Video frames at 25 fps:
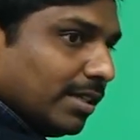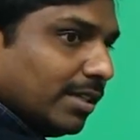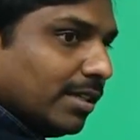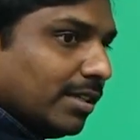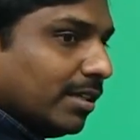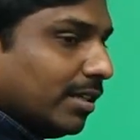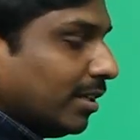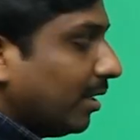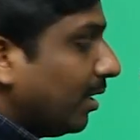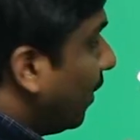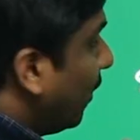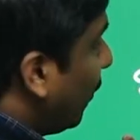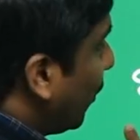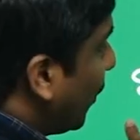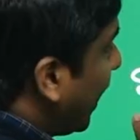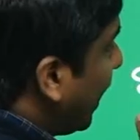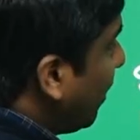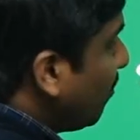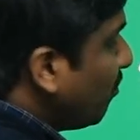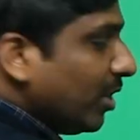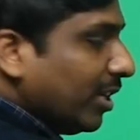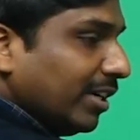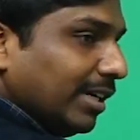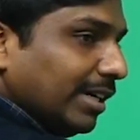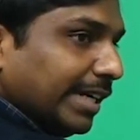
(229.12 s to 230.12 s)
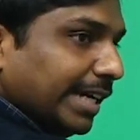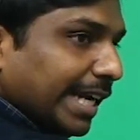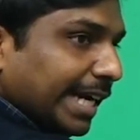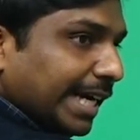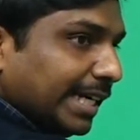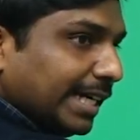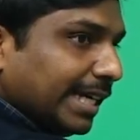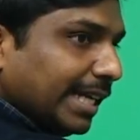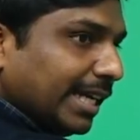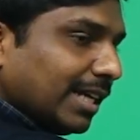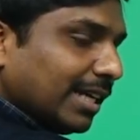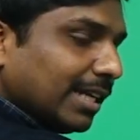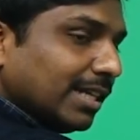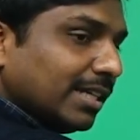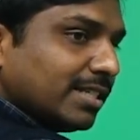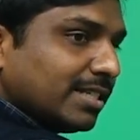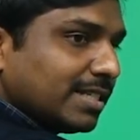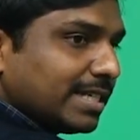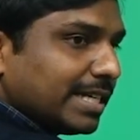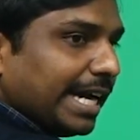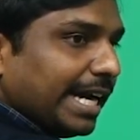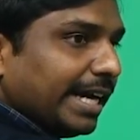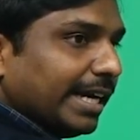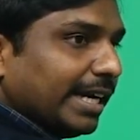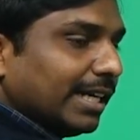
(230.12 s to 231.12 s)
Okay, lentic
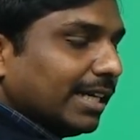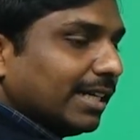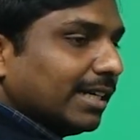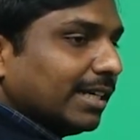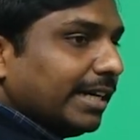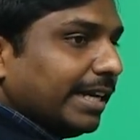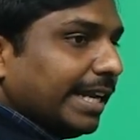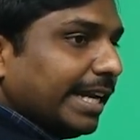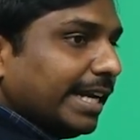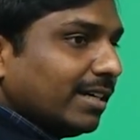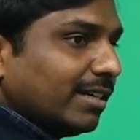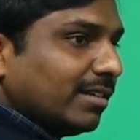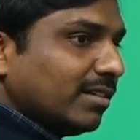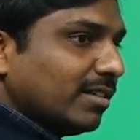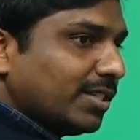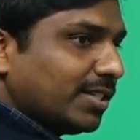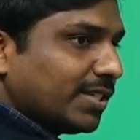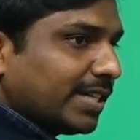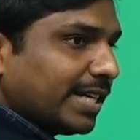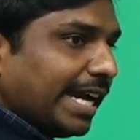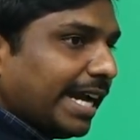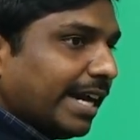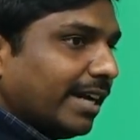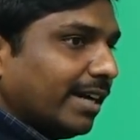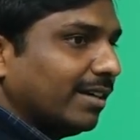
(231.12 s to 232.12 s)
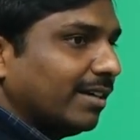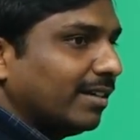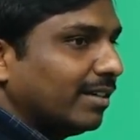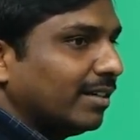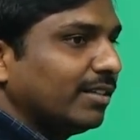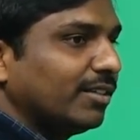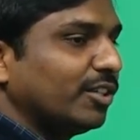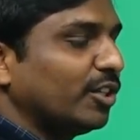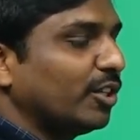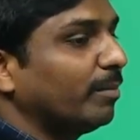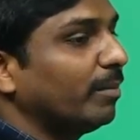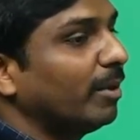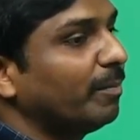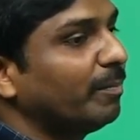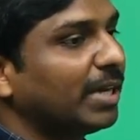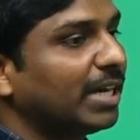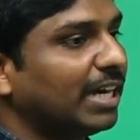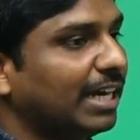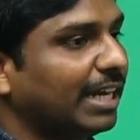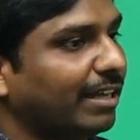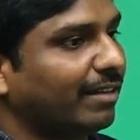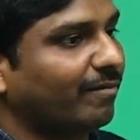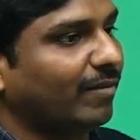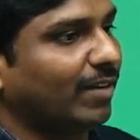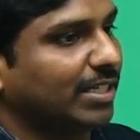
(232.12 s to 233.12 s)
standing, stand. You remember
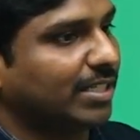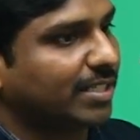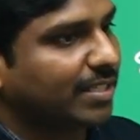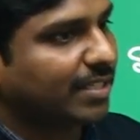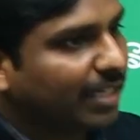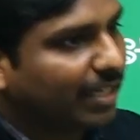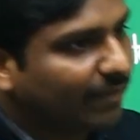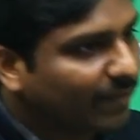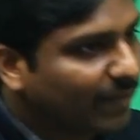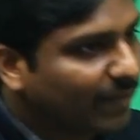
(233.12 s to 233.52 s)
likewise. If it is